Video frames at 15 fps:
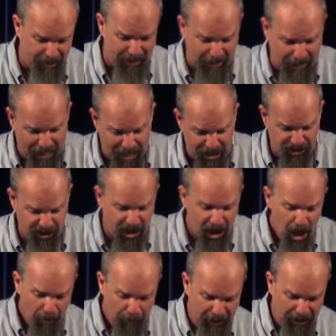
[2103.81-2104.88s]
Elijah,
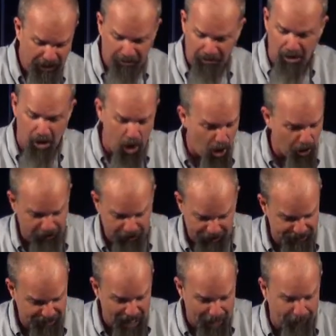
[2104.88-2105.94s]
Peter, all the
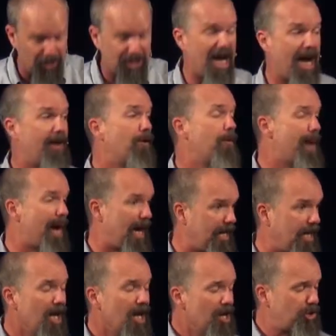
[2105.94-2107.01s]
disciples, everybody
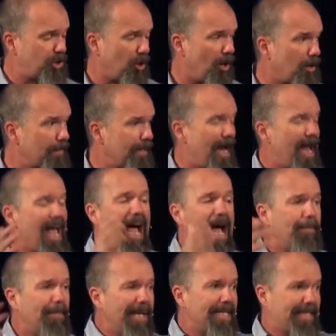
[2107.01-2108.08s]
struggled with that. How
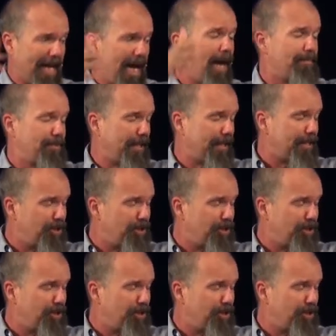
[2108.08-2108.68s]
many times did